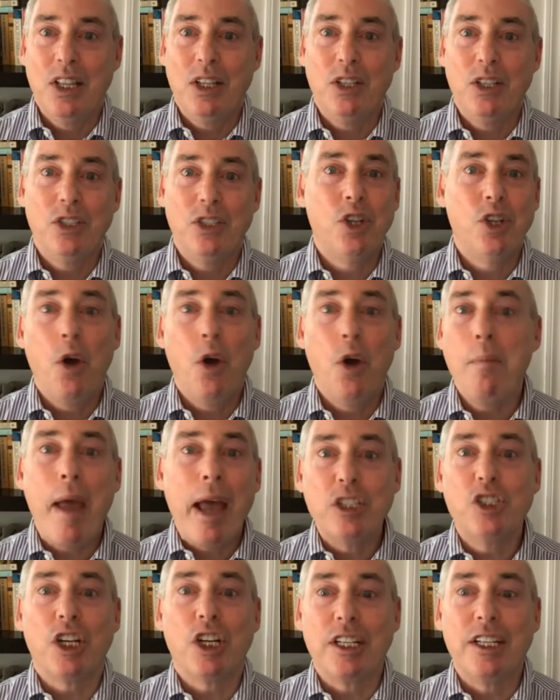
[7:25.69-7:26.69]
there's no
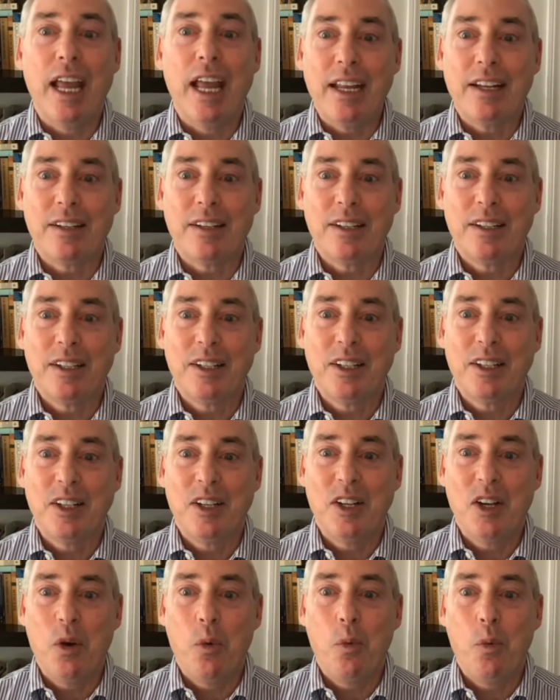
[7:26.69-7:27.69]
magic date
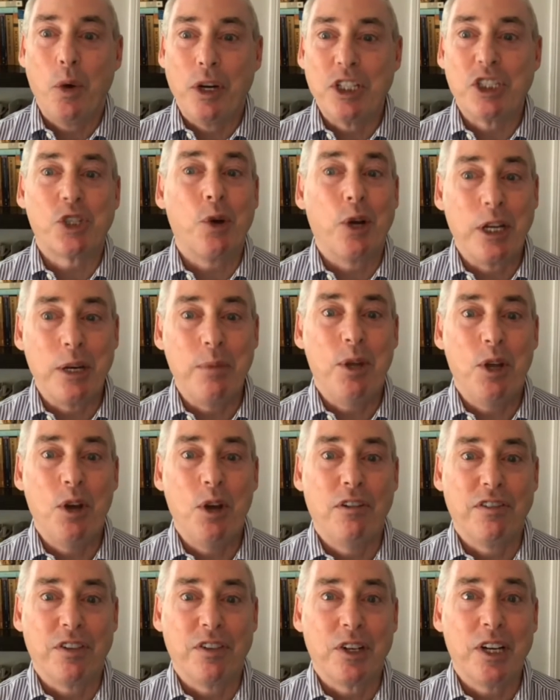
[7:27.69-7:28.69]
when it's going to be
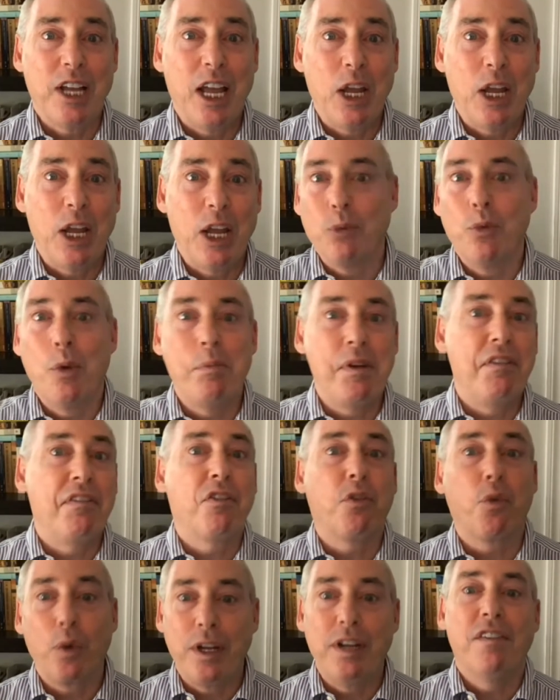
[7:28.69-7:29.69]
over and when we'll be
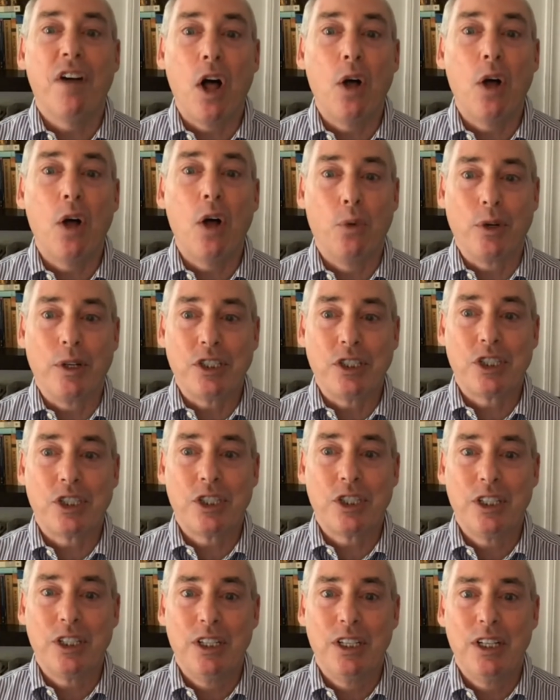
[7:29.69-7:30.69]
free of all
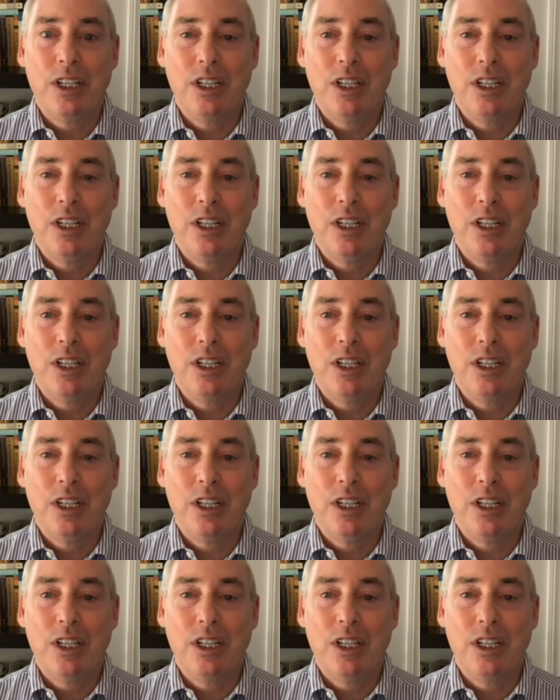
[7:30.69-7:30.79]
worries.